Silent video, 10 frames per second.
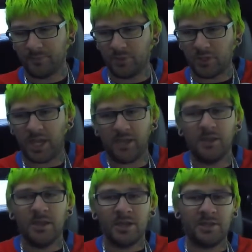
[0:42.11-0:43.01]
Okay?
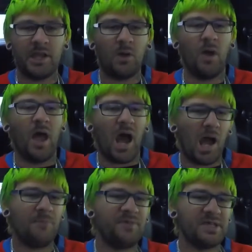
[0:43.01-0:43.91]
Now,
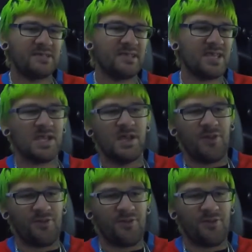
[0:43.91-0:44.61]
obviously,